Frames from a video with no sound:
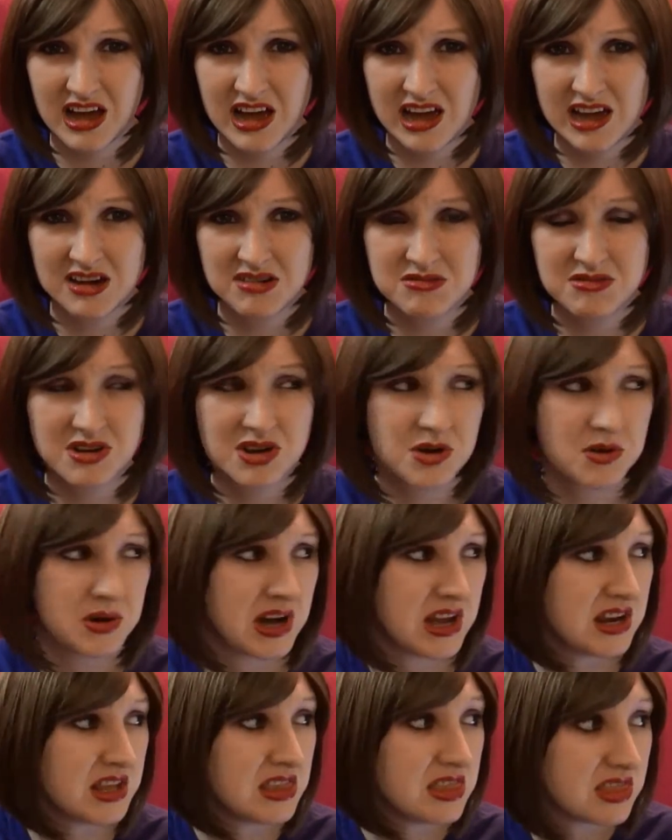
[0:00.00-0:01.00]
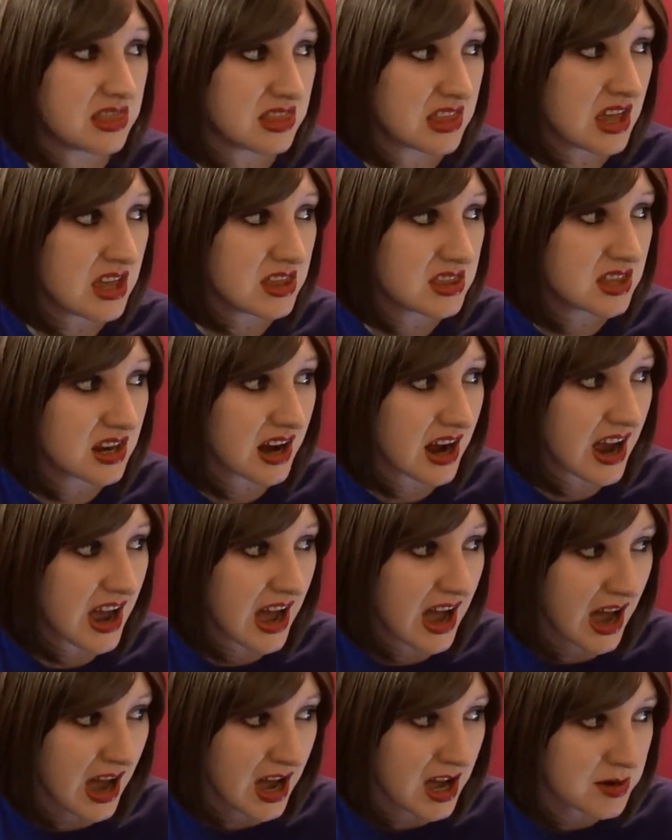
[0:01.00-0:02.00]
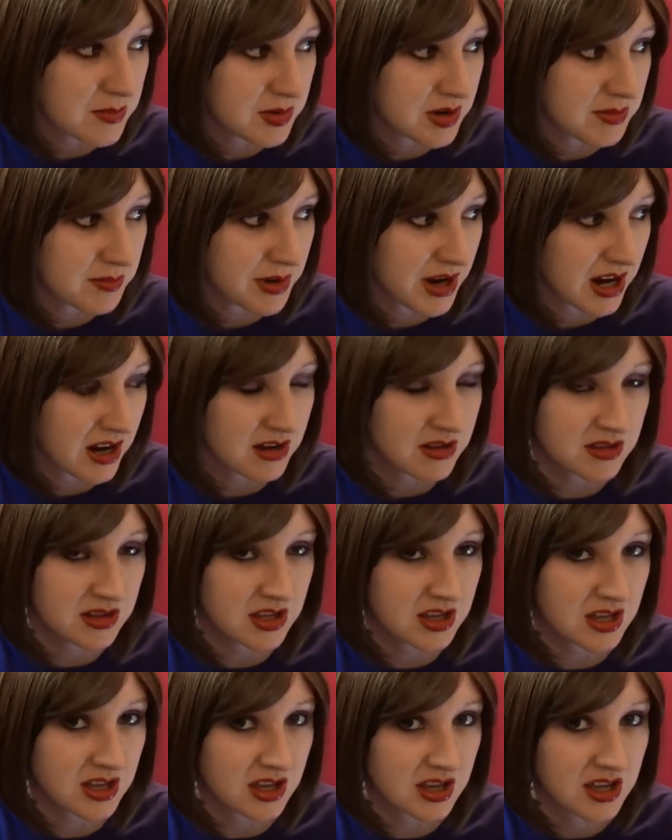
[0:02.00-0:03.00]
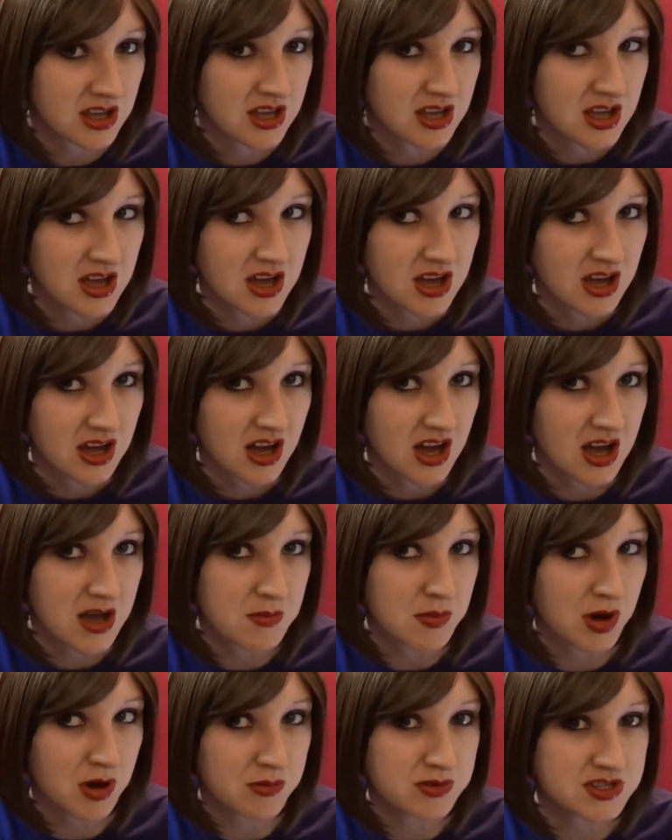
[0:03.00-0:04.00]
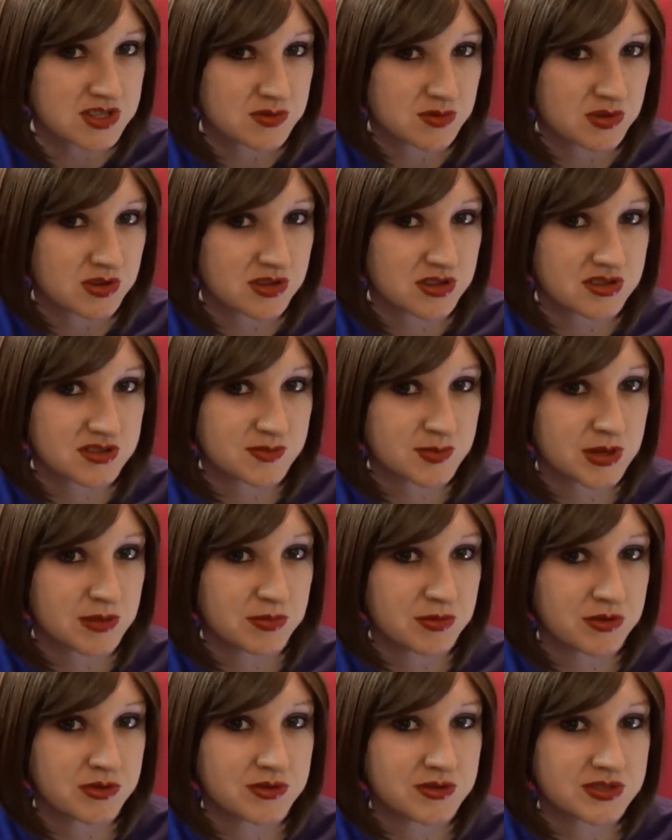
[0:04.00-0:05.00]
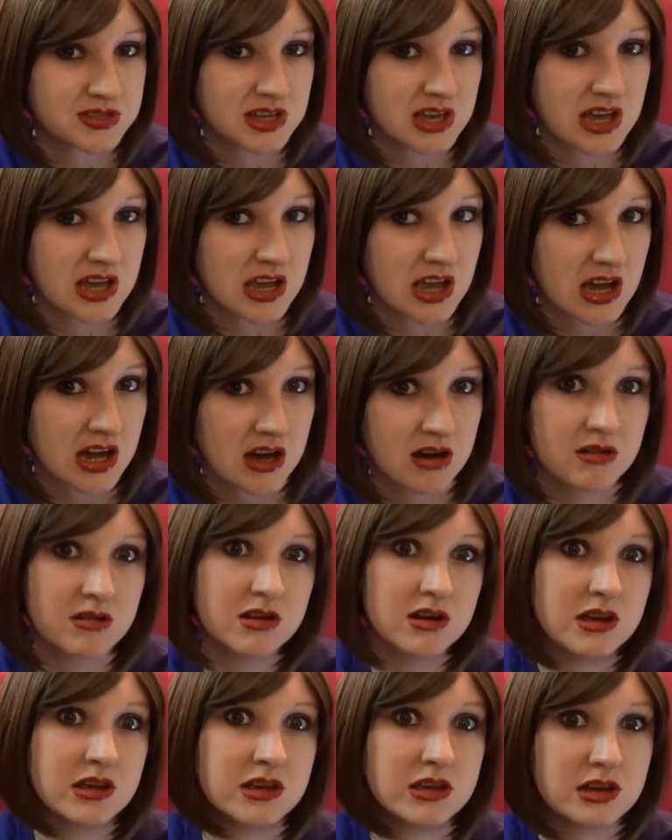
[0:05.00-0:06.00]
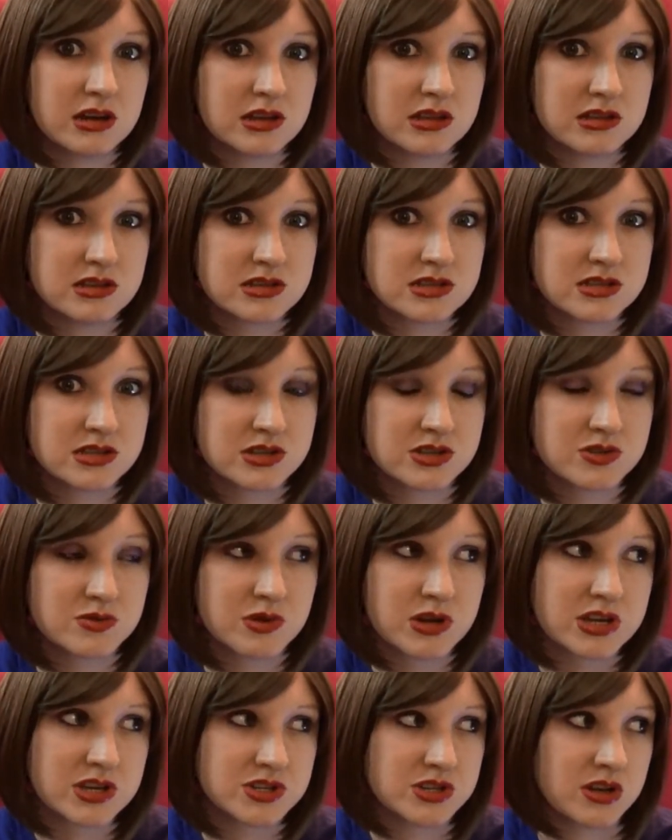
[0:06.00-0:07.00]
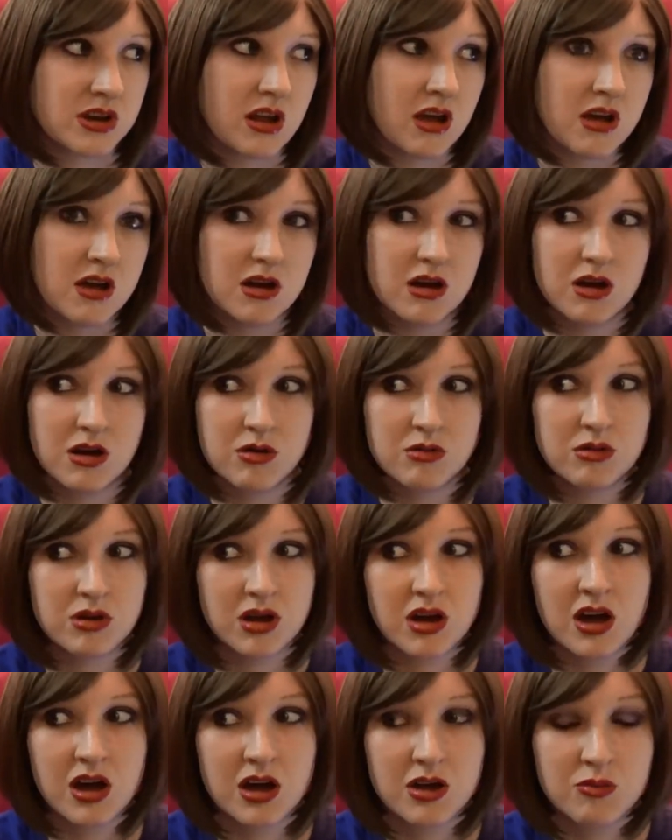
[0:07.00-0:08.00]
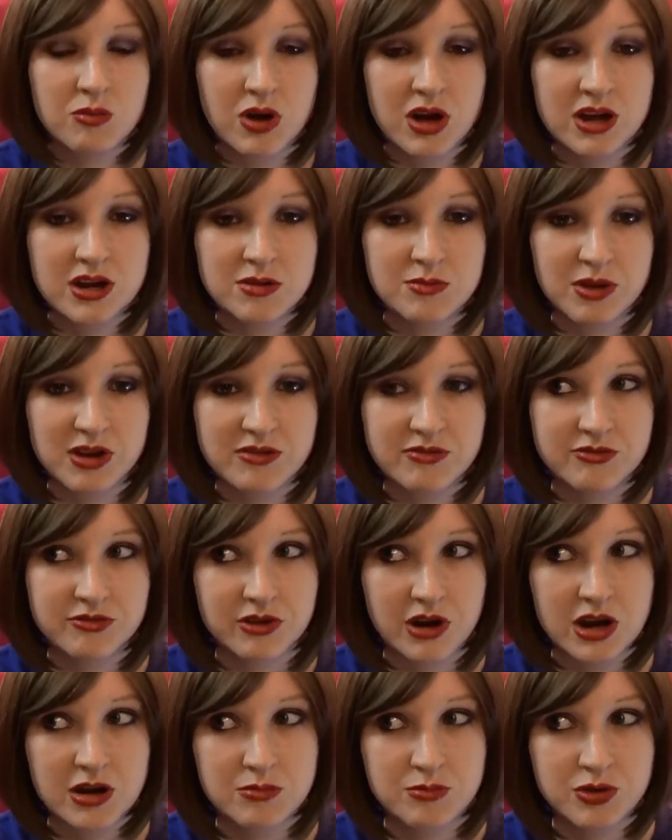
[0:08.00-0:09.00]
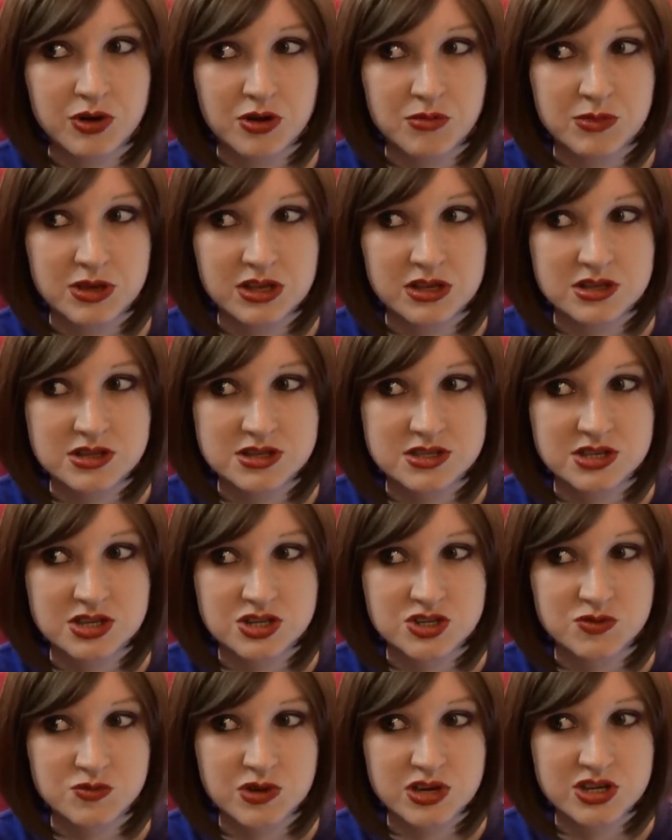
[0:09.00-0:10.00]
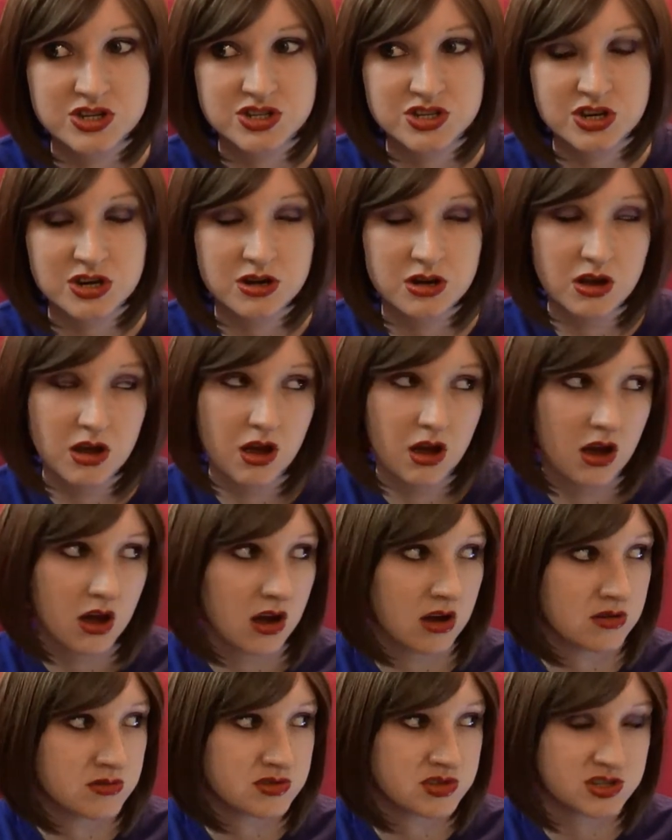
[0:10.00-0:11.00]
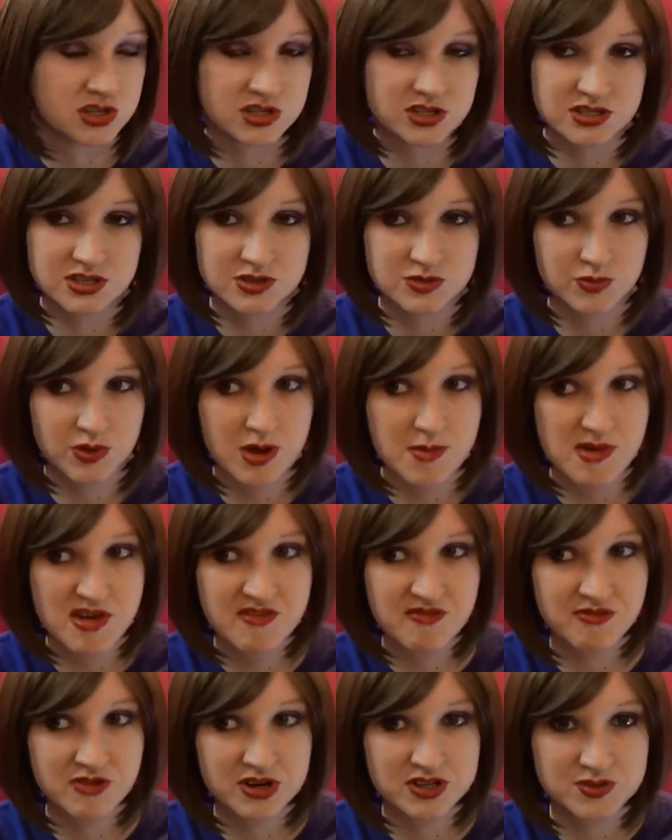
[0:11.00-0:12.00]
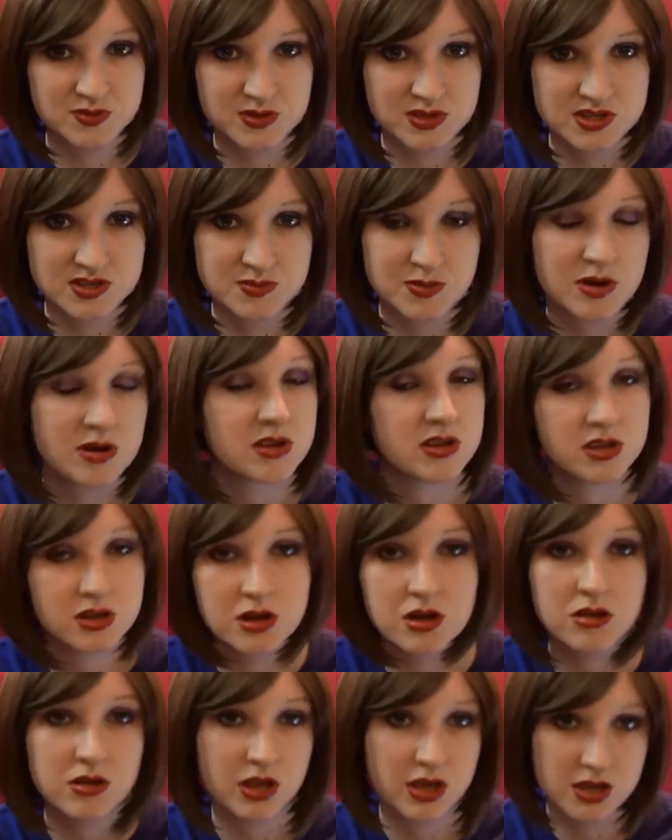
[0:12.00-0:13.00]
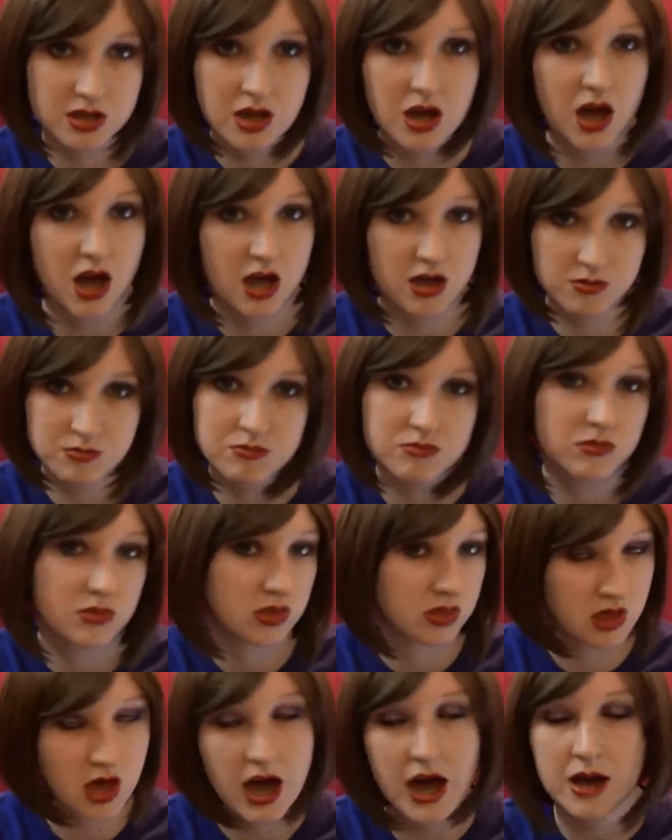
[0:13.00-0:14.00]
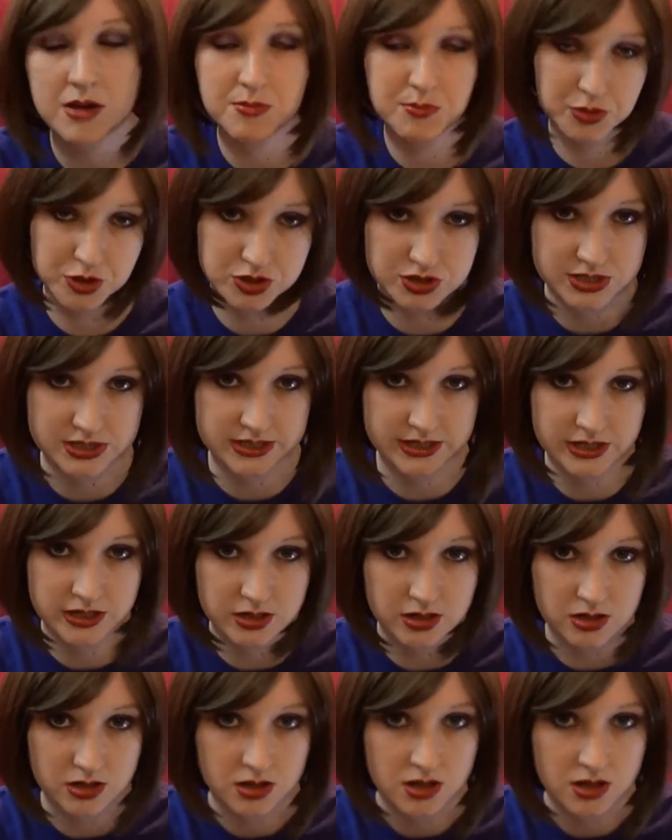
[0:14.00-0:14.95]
I don't know, I didn't think that I had, but apparently I'm always one of those people who's like, how did I get in this situation? Oh God, why did my friend put me in this situation? Oh Jesus, why am I friends with this person? You know, like I'm that person.